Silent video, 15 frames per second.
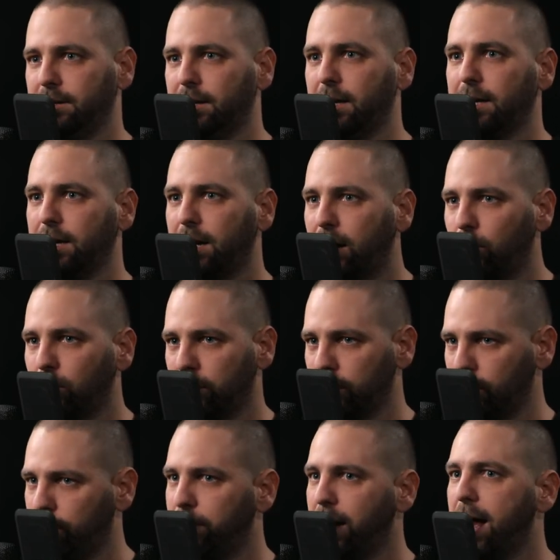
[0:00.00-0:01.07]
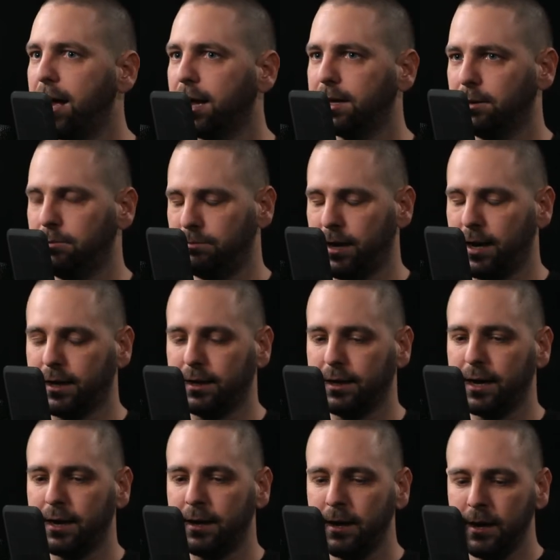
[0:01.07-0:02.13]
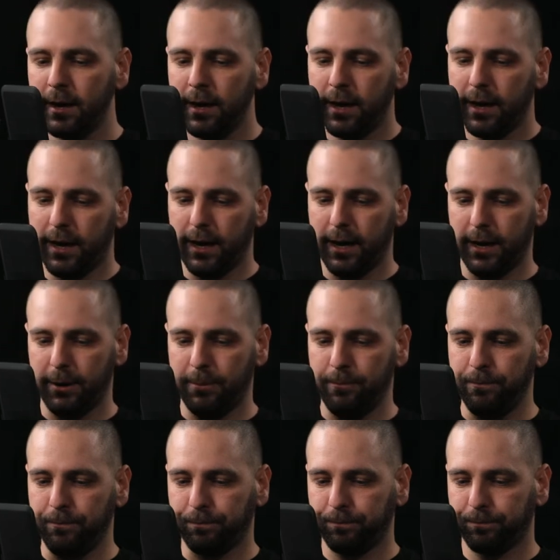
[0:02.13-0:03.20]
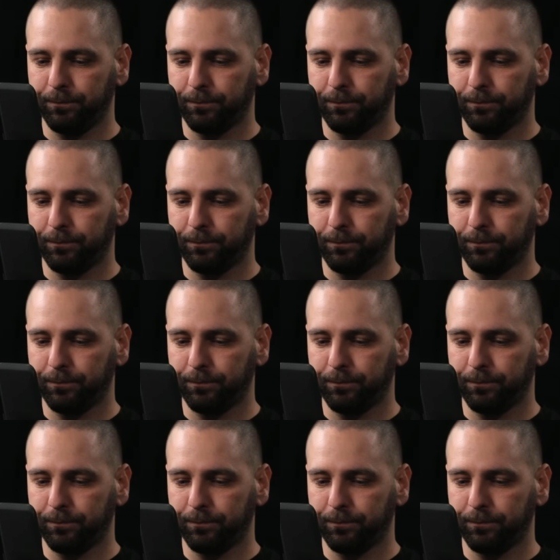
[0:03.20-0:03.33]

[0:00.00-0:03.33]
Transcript: Like I'll go back and back again. Um,